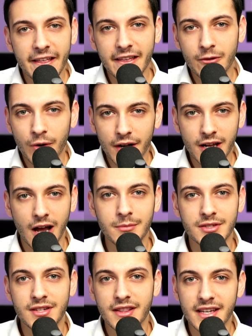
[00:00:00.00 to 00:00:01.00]
when it
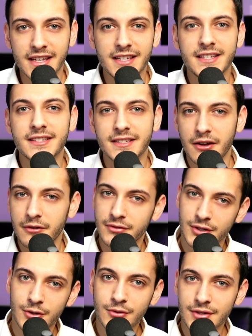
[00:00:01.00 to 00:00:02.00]
comes to the ease of
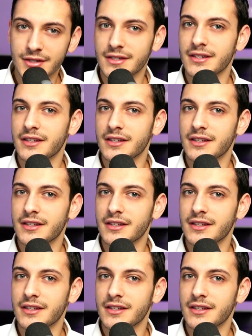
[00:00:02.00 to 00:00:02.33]
use,